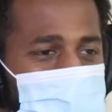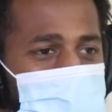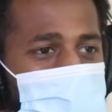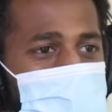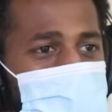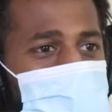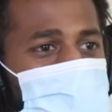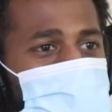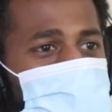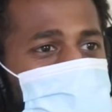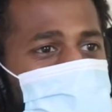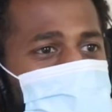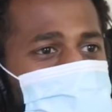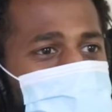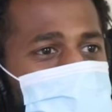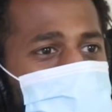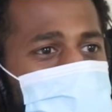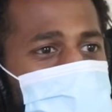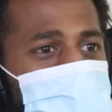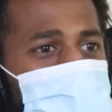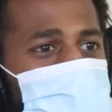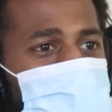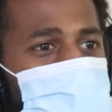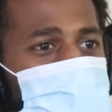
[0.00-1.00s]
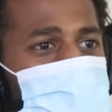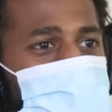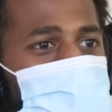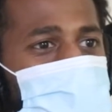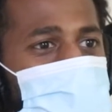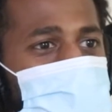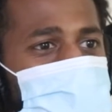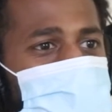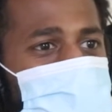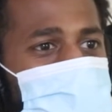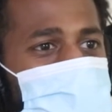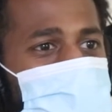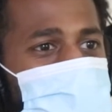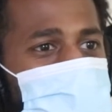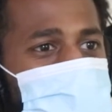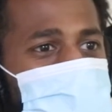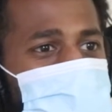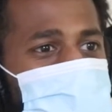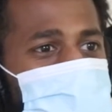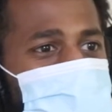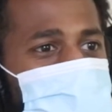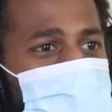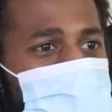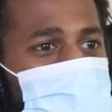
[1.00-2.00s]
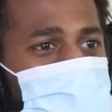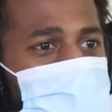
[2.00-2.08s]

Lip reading: King? What do you mean you had to go out there and console?